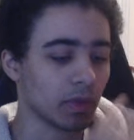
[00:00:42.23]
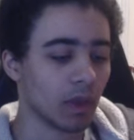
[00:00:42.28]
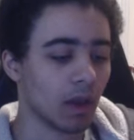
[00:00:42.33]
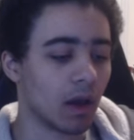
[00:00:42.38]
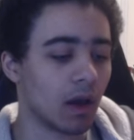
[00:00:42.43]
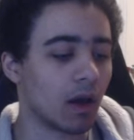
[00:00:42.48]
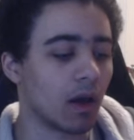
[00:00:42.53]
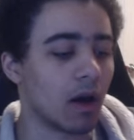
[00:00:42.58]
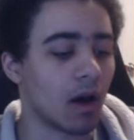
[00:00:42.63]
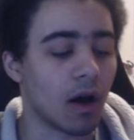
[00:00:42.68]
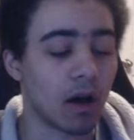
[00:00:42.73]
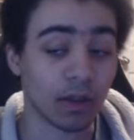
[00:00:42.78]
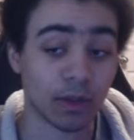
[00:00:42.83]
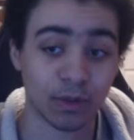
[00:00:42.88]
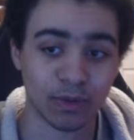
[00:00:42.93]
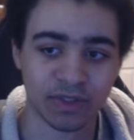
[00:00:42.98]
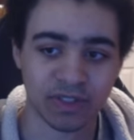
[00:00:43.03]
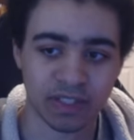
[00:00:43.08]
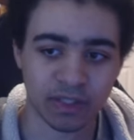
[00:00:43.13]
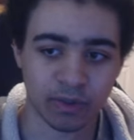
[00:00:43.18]

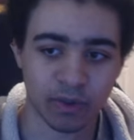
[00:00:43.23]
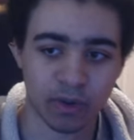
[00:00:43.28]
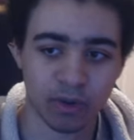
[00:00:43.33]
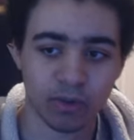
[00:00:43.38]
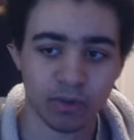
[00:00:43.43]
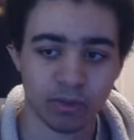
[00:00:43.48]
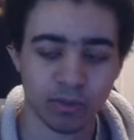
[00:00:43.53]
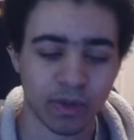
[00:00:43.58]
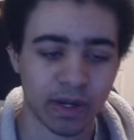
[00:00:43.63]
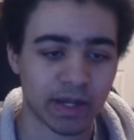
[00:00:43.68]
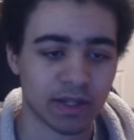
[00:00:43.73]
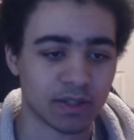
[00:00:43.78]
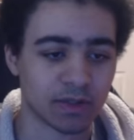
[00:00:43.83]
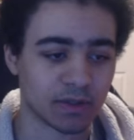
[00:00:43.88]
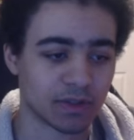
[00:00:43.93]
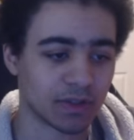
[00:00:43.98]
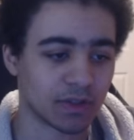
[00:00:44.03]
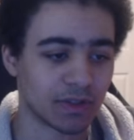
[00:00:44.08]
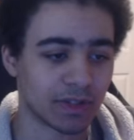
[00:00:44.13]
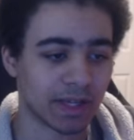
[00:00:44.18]
Hollow Zero, right? So
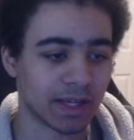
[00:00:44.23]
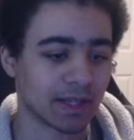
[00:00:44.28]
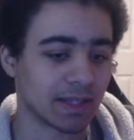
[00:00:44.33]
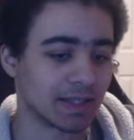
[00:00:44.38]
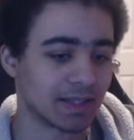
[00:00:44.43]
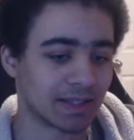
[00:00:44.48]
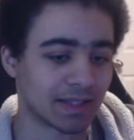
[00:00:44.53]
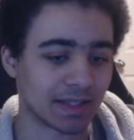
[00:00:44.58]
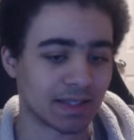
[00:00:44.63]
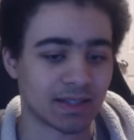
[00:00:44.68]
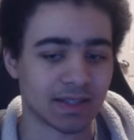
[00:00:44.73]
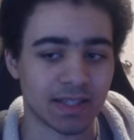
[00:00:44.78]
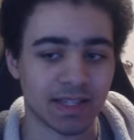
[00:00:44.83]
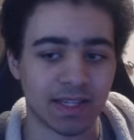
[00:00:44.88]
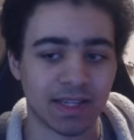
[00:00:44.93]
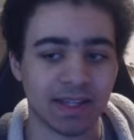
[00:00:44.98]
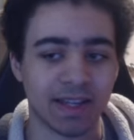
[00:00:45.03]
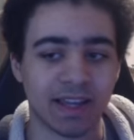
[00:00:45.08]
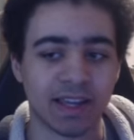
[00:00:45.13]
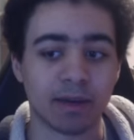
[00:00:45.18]
as soon as you hit the
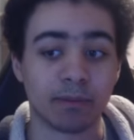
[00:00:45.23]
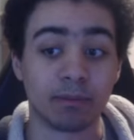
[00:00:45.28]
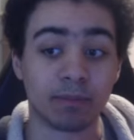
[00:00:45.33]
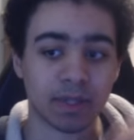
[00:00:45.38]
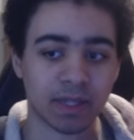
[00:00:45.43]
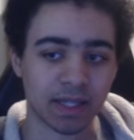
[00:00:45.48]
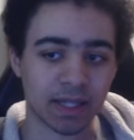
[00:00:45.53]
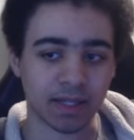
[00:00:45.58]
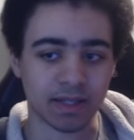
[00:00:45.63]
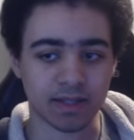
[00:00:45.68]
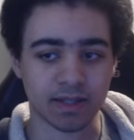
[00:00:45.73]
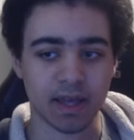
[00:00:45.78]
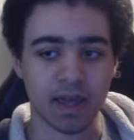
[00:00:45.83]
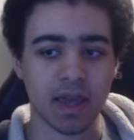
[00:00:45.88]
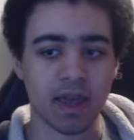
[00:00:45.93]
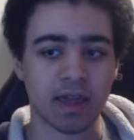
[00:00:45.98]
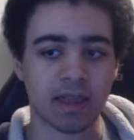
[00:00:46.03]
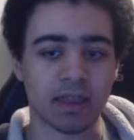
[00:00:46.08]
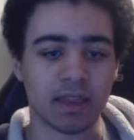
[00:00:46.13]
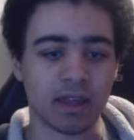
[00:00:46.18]
16, it completes
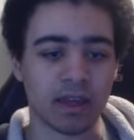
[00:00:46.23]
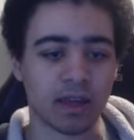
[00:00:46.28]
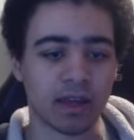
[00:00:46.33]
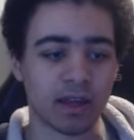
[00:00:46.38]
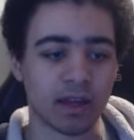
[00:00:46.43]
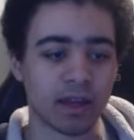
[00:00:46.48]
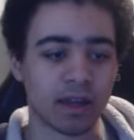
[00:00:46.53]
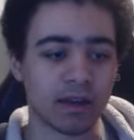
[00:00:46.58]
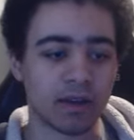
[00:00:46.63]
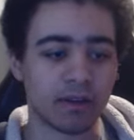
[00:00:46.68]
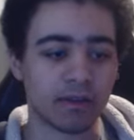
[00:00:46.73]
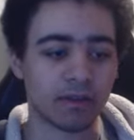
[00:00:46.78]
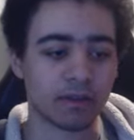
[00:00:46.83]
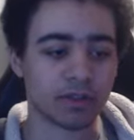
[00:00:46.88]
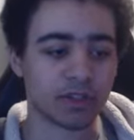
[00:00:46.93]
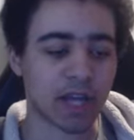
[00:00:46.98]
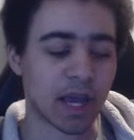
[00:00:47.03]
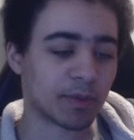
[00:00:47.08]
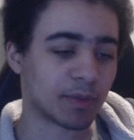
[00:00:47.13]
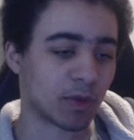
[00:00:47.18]
the
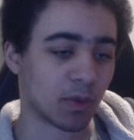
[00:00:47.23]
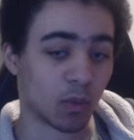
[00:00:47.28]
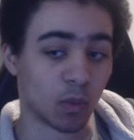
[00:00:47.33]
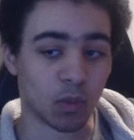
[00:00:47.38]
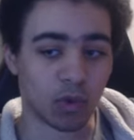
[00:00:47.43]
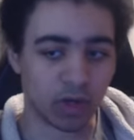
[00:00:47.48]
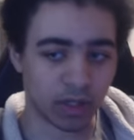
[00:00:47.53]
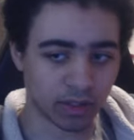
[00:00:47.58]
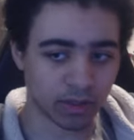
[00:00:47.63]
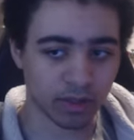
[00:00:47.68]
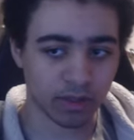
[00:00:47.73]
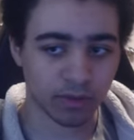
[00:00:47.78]
chapter 1,